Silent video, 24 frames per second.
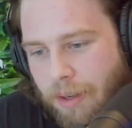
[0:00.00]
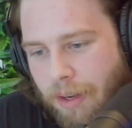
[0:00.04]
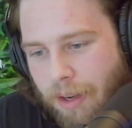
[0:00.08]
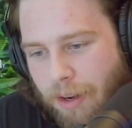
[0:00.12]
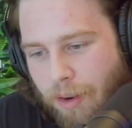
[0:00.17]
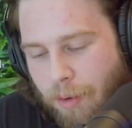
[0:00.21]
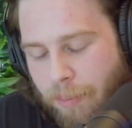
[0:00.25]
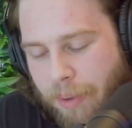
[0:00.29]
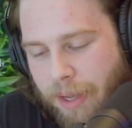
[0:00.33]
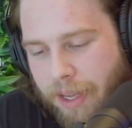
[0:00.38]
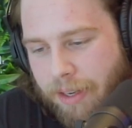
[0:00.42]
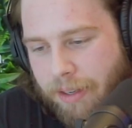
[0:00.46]

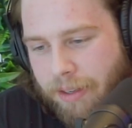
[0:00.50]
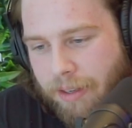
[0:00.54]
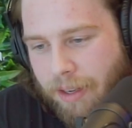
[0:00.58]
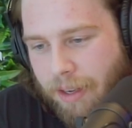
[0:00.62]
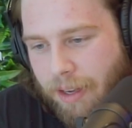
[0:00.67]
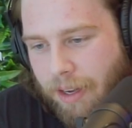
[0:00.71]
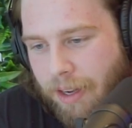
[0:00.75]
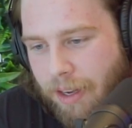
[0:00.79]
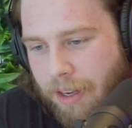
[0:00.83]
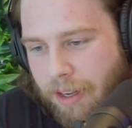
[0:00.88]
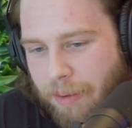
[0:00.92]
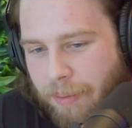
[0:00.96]
Oh man.
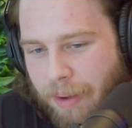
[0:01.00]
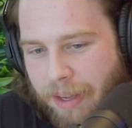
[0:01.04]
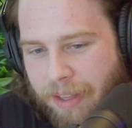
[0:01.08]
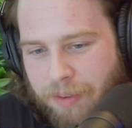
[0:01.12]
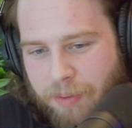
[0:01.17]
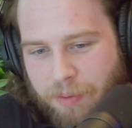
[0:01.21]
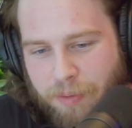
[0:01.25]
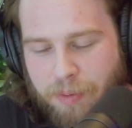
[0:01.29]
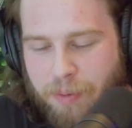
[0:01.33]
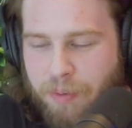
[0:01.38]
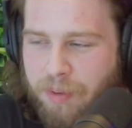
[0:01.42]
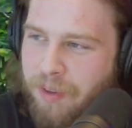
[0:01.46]

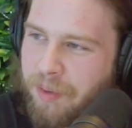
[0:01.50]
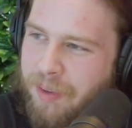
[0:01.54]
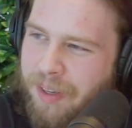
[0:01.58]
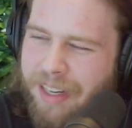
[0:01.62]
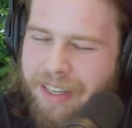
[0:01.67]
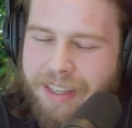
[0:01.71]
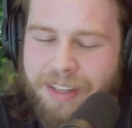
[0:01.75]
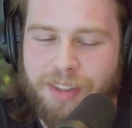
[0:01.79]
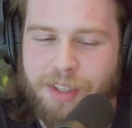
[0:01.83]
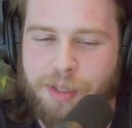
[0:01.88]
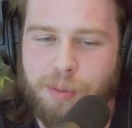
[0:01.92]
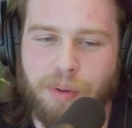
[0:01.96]
We kind
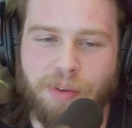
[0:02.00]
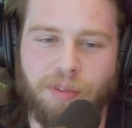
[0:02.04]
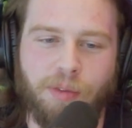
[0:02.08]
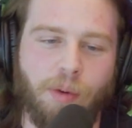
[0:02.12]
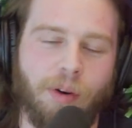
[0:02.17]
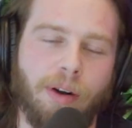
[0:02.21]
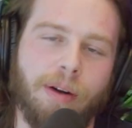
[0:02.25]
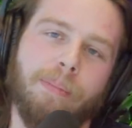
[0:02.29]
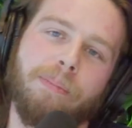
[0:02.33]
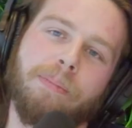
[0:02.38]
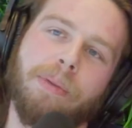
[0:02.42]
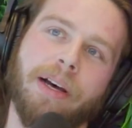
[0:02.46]
of did this
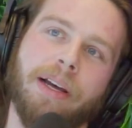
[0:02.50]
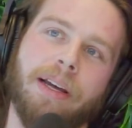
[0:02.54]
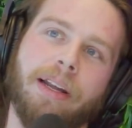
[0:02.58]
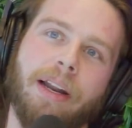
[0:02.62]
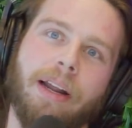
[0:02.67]
before, but